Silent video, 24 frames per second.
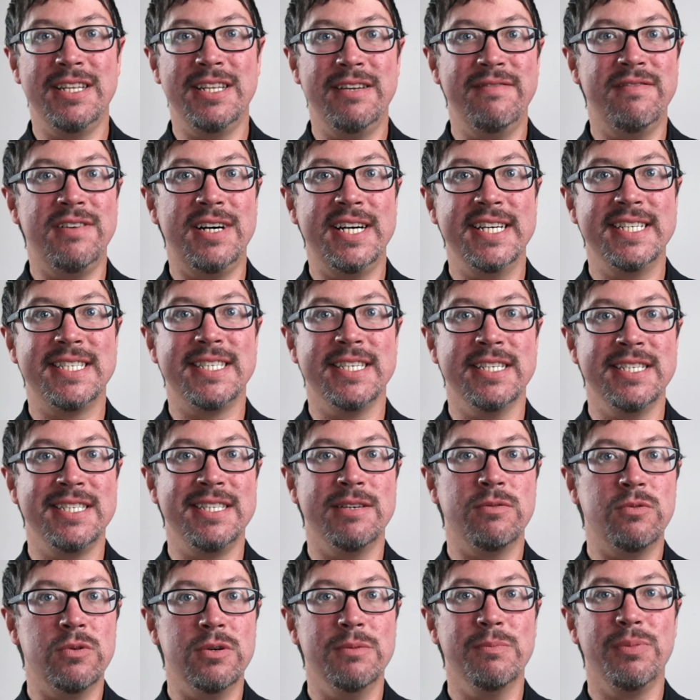devices that
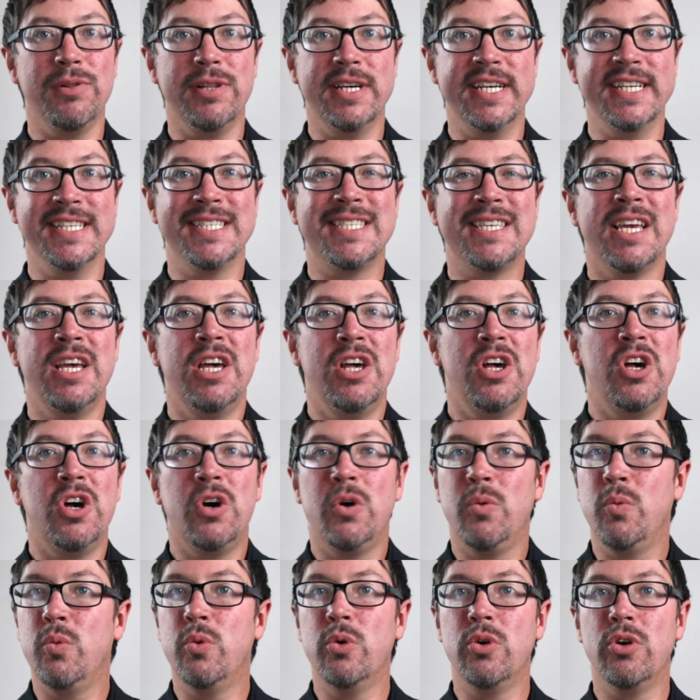were in place
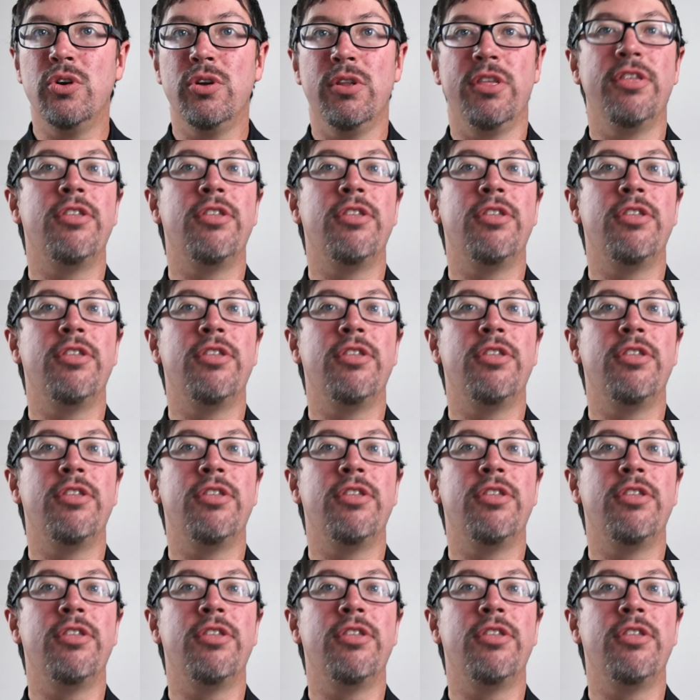were